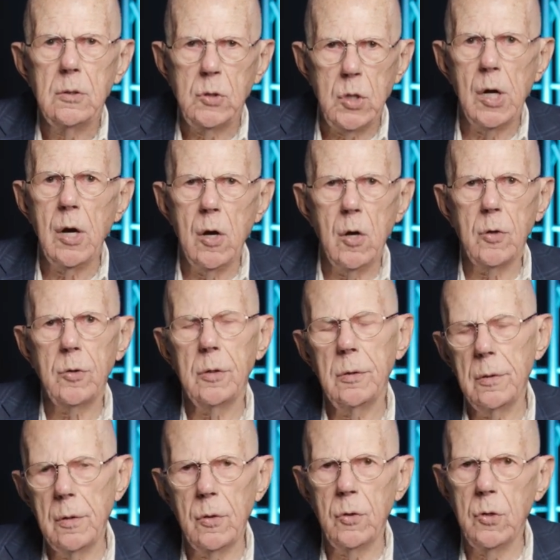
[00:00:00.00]
taught
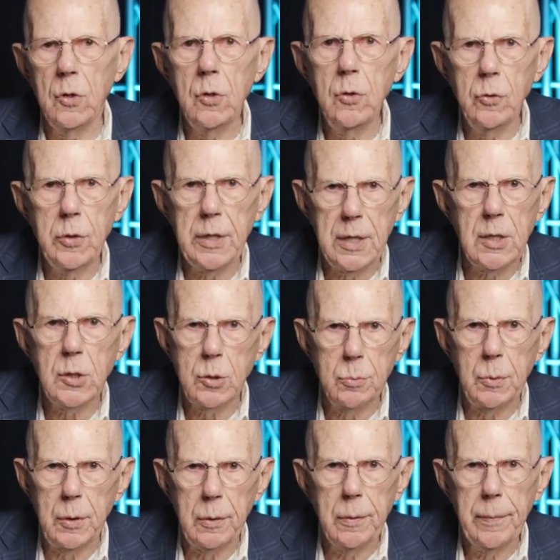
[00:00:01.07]
in the New
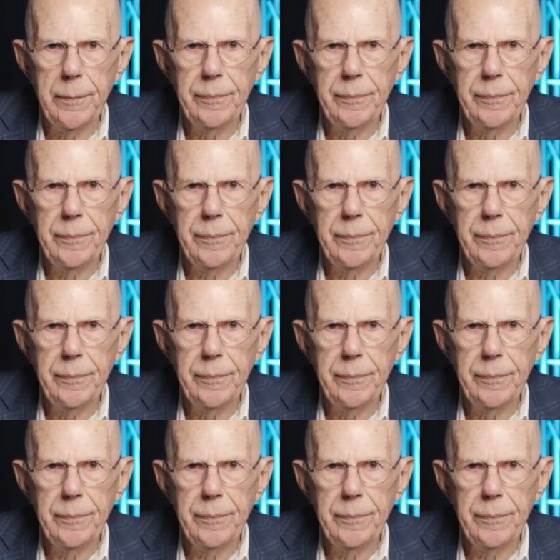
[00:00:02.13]
Testament.